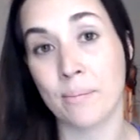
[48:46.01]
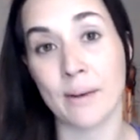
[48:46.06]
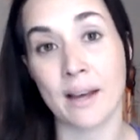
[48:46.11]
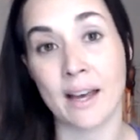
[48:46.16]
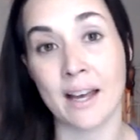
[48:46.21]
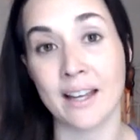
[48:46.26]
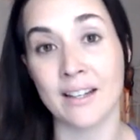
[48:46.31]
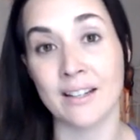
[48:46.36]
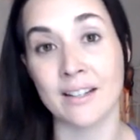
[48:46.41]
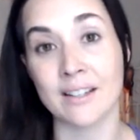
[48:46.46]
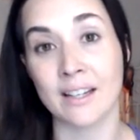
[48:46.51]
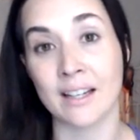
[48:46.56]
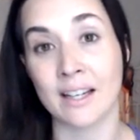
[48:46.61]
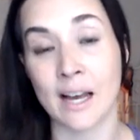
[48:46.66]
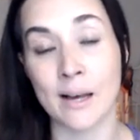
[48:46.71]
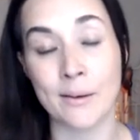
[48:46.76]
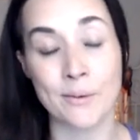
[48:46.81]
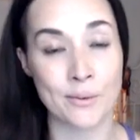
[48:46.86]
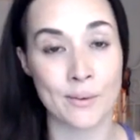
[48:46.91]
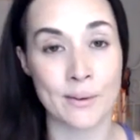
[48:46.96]
and it
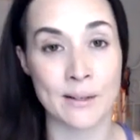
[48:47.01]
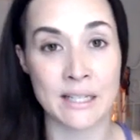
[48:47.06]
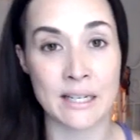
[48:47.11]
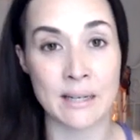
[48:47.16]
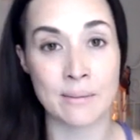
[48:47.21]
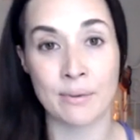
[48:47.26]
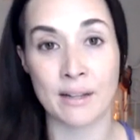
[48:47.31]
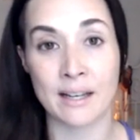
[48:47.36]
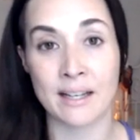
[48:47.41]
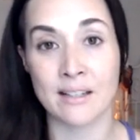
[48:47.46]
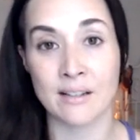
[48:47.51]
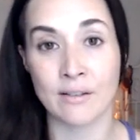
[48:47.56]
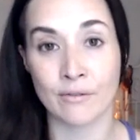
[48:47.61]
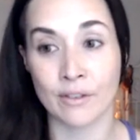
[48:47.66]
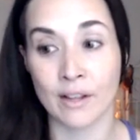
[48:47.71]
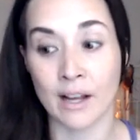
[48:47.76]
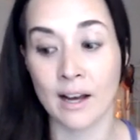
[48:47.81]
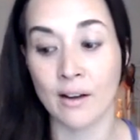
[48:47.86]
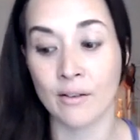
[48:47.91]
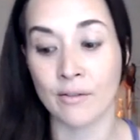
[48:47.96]
comes from a deep place of
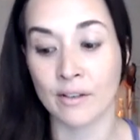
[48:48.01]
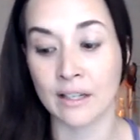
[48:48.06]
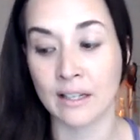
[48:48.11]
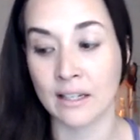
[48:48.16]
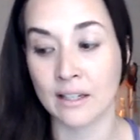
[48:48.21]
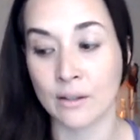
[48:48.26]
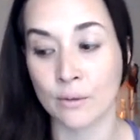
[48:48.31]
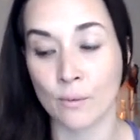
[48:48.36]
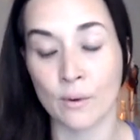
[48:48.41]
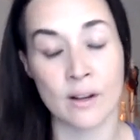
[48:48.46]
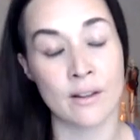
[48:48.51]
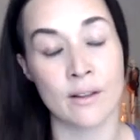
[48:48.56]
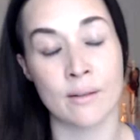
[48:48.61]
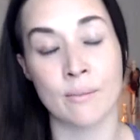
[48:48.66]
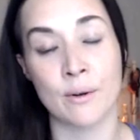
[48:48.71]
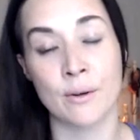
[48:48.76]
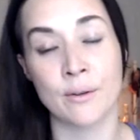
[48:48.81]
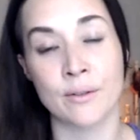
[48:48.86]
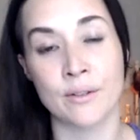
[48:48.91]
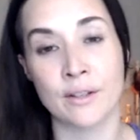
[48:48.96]
love and he's one of the
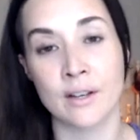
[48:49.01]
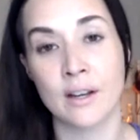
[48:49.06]
most